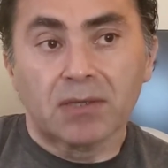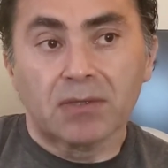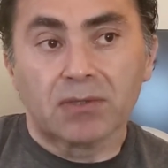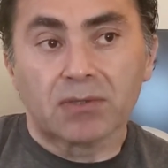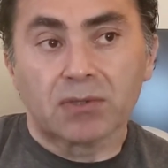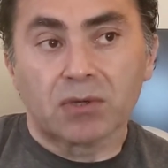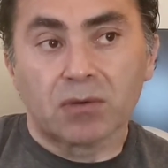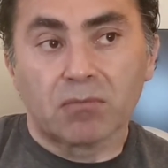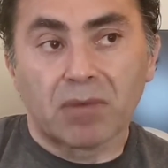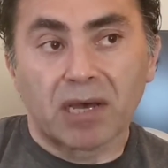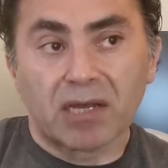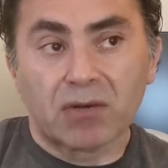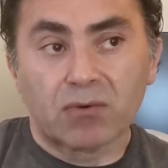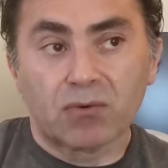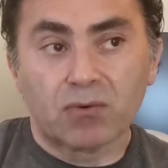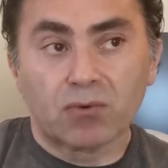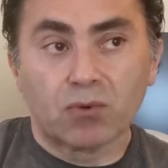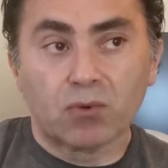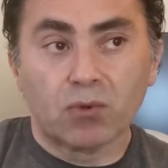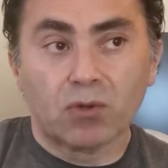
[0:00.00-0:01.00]
So
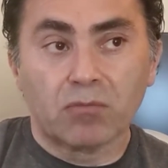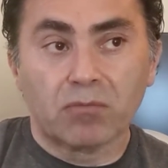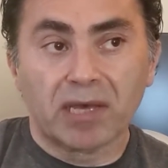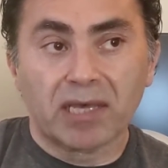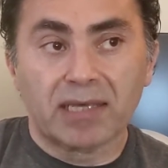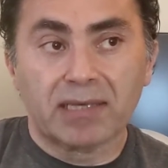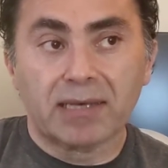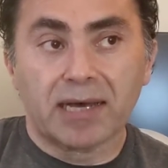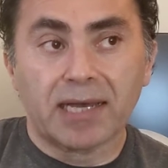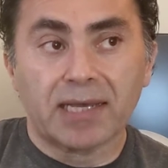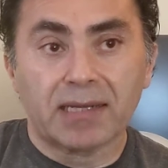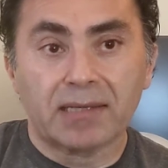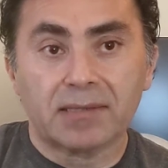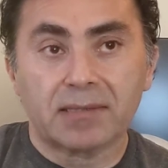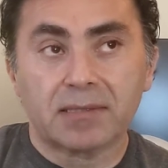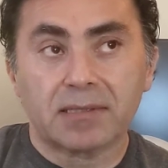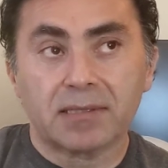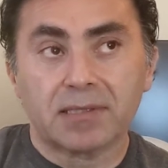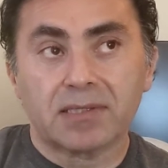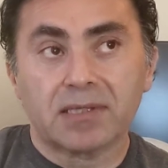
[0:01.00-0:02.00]
my
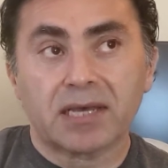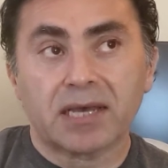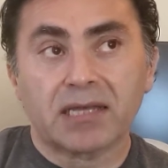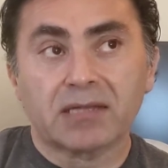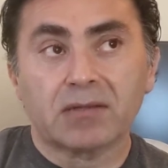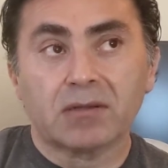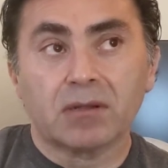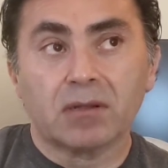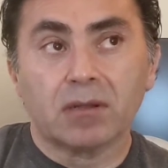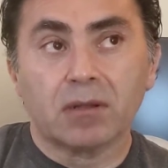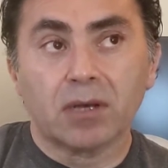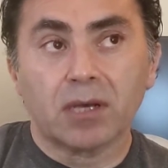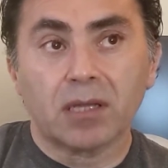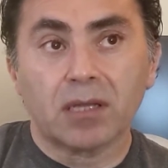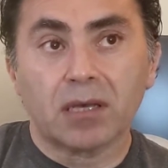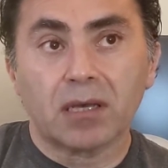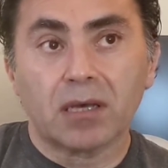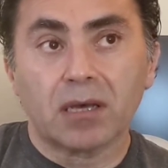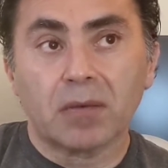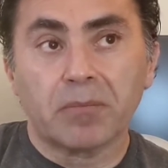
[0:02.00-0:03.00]
guidance is that look at
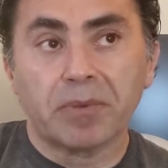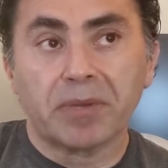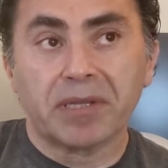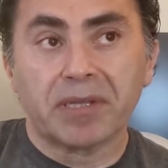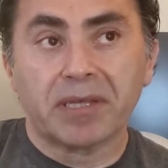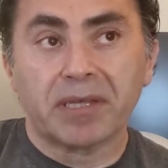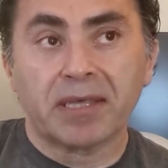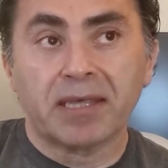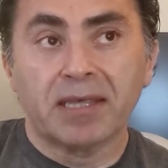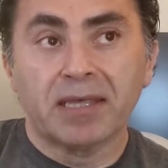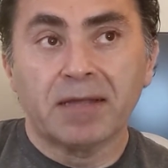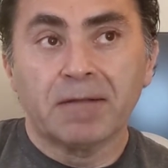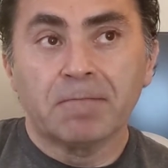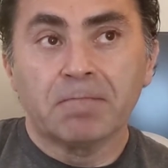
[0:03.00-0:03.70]
the company